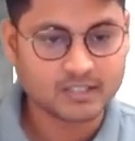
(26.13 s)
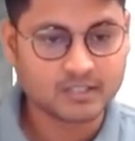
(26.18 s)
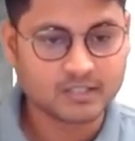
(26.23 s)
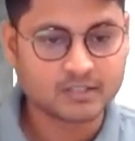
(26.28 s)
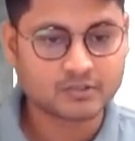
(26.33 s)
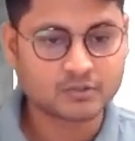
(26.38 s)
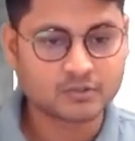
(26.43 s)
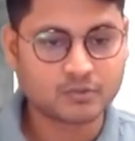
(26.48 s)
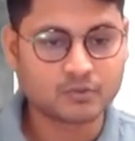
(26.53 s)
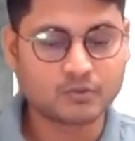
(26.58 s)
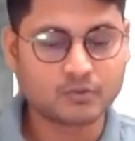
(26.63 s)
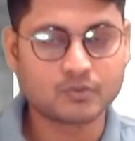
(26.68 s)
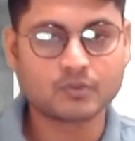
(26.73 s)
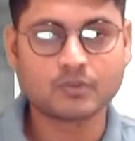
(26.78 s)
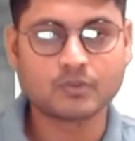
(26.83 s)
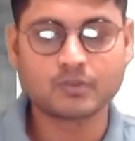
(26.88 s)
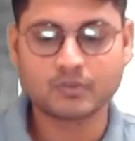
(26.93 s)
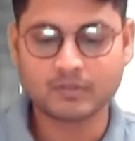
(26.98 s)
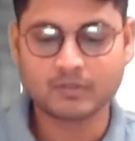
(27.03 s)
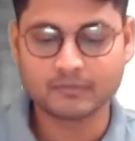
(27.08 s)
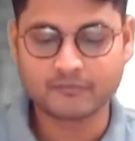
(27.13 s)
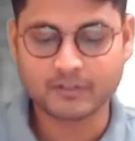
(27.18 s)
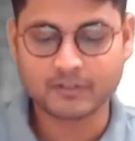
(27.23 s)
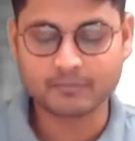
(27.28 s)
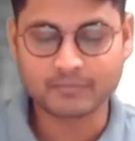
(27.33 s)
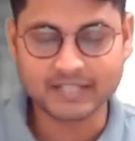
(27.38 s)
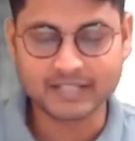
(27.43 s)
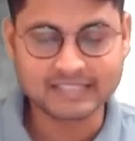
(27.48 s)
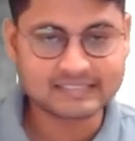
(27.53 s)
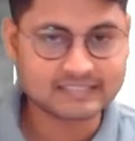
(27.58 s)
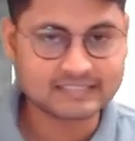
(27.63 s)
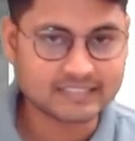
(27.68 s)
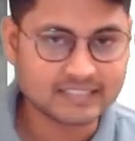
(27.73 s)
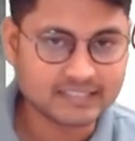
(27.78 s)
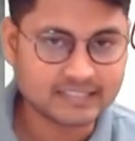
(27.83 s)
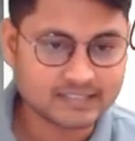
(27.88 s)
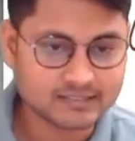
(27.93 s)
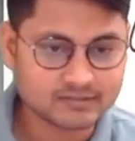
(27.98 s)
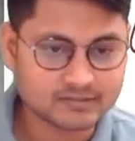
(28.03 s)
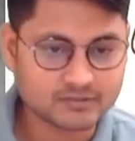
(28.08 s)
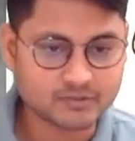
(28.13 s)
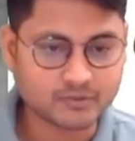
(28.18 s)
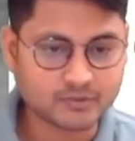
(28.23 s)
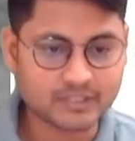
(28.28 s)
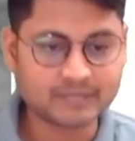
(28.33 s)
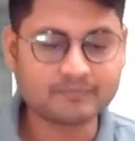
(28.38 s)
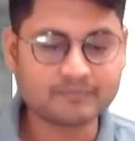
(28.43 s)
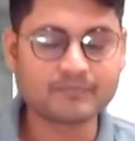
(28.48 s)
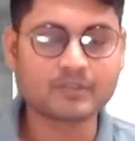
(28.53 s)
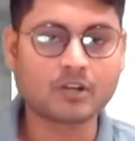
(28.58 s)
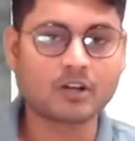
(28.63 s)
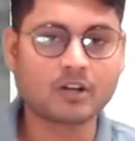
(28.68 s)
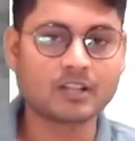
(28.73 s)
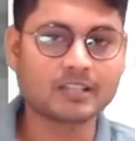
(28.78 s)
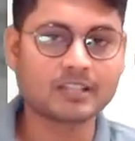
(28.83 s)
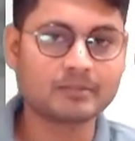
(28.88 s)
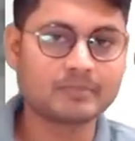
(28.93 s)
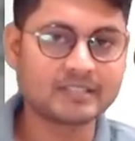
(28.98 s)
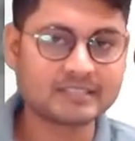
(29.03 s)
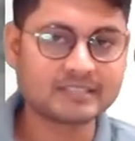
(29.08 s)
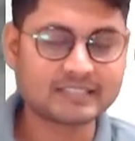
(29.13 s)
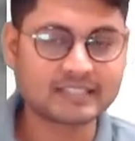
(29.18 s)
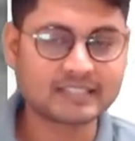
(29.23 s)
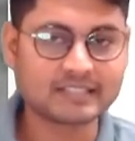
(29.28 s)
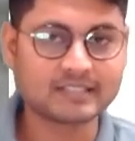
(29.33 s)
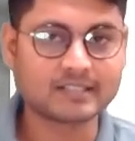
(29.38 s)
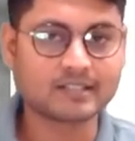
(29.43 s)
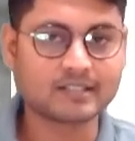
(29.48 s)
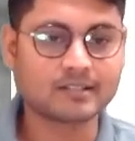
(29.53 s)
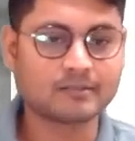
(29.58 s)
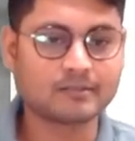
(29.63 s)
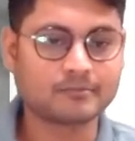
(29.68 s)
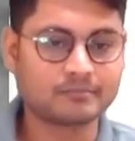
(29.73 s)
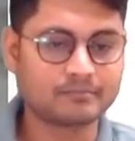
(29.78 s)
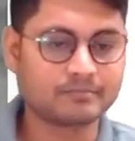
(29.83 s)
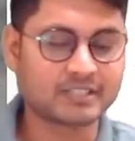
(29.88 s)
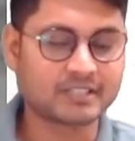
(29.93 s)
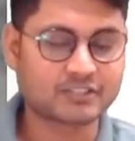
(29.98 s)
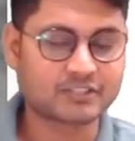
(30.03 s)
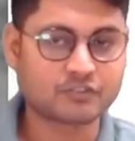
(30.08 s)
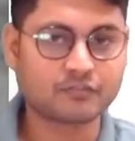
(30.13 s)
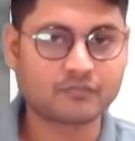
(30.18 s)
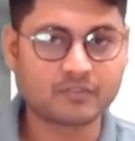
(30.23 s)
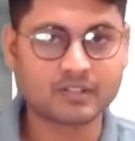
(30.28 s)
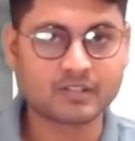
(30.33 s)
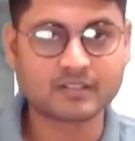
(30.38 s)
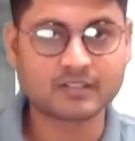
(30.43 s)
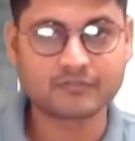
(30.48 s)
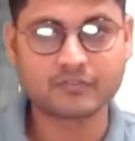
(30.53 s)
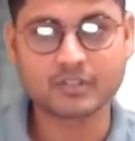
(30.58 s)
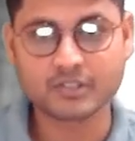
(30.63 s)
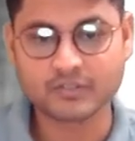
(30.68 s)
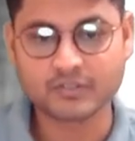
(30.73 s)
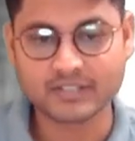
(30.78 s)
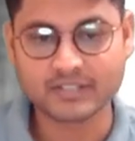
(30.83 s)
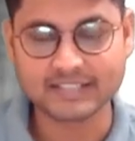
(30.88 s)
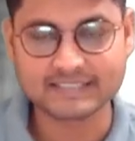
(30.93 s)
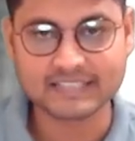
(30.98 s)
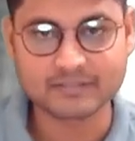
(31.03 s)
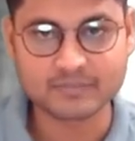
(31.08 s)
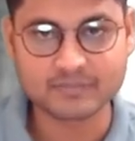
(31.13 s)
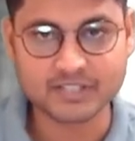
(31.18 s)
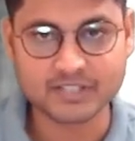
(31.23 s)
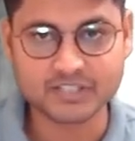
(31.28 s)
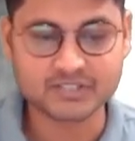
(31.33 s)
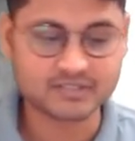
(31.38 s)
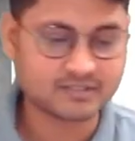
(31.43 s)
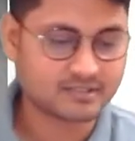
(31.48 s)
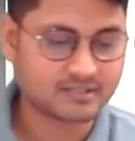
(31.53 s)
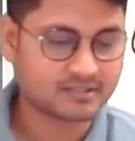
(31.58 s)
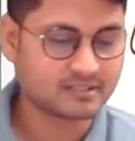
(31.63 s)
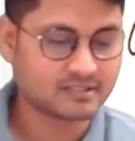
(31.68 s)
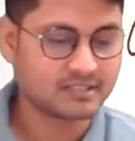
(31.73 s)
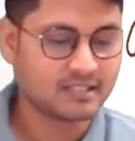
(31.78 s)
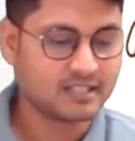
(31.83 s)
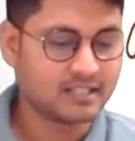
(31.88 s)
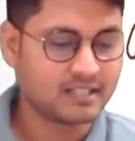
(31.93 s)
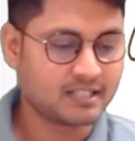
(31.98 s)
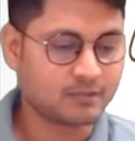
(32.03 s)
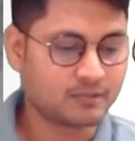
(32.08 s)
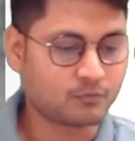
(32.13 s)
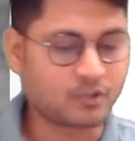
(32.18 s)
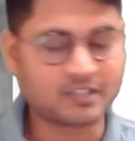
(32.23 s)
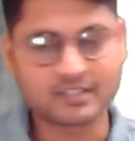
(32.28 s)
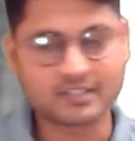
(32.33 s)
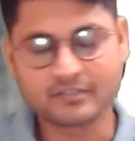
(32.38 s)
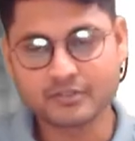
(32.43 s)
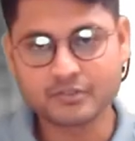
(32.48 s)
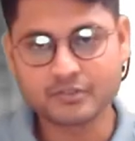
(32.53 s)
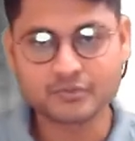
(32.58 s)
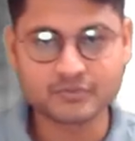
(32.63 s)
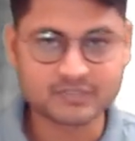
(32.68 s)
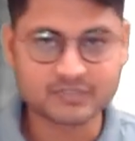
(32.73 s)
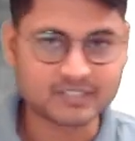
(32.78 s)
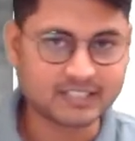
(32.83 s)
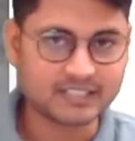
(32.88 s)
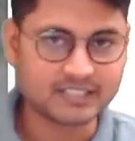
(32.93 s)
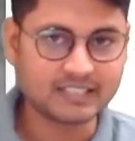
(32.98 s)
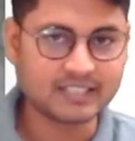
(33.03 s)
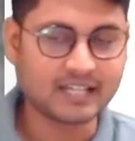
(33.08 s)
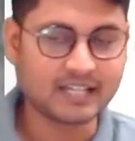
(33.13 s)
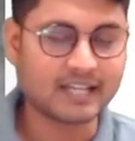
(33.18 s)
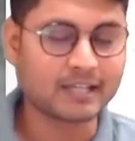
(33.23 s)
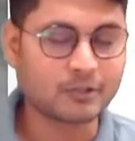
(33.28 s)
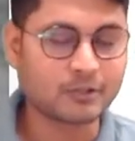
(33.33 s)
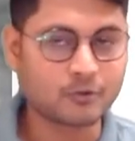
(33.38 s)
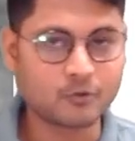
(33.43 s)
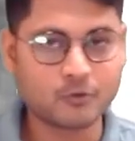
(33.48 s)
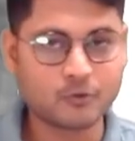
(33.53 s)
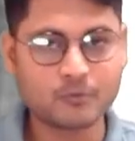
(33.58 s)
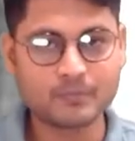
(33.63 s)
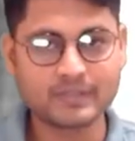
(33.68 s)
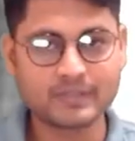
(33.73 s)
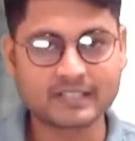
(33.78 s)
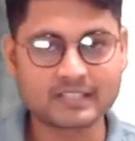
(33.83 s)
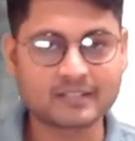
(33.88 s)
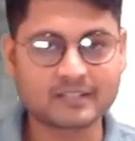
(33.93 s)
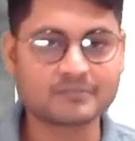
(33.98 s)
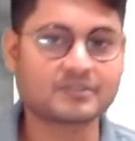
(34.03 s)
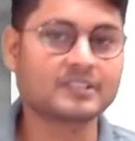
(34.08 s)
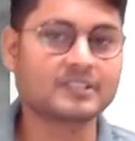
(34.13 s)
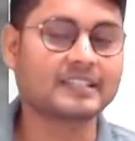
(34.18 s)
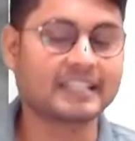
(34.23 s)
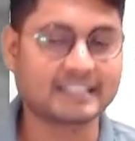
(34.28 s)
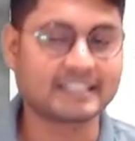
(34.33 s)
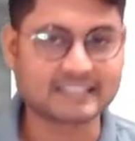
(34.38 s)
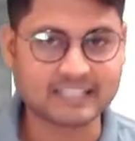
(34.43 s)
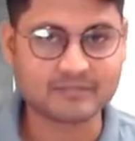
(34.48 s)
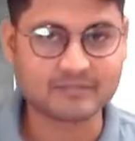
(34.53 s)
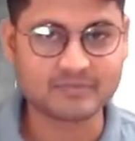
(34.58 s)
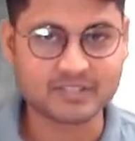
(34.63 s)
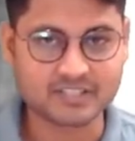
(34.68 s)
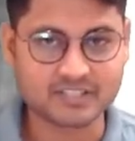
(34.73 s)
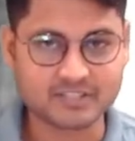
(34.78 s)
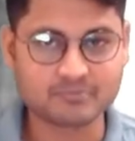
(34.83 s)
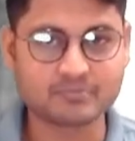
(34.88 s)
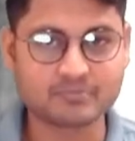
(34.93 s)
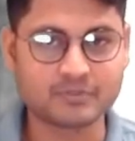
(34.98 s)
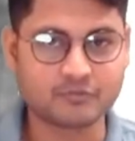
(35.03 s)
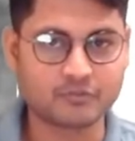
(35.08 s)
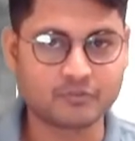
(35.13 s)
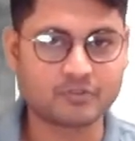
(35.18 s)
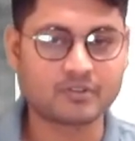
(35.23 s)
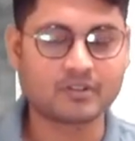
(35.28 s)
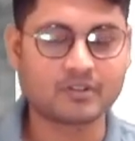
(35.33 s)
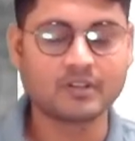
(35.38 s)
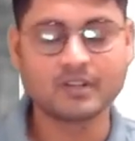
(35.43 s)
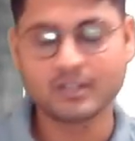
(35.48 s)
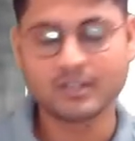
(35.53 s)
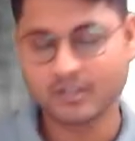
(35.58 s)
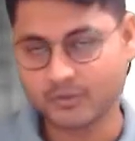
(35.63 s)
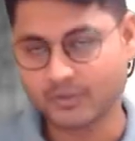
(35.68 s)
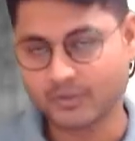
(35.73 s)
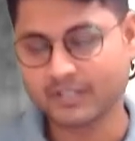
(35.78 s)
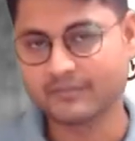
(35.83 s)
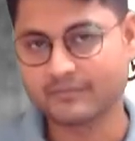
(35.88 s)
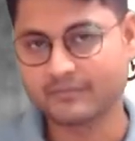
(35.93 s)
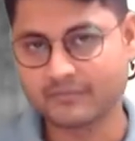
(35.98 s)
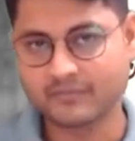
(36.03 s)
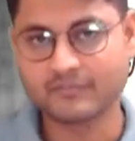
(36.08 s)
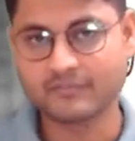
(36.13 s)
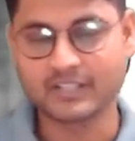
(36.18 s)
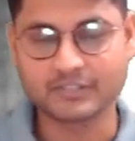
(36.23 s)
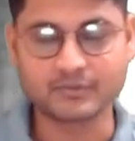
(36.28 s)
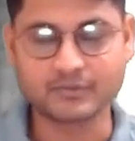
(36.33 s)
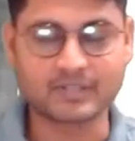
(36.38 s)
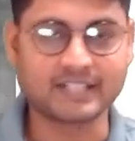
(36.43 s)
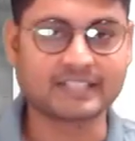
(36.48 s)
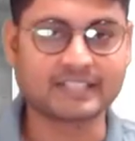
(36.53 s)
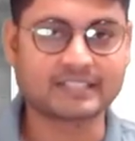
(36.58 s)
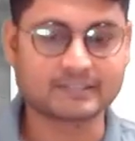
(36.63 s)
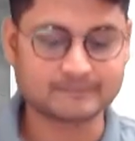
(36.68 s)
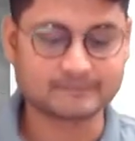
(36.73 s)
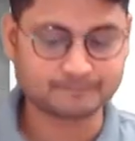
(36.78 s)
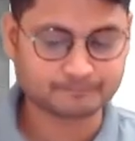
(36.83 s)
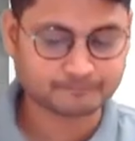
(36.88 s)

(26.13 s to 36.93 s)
So from my side, okay, all the best and best of luck for your examinations, and whatever you study, I hope it comes in the examination before, okay, when you write.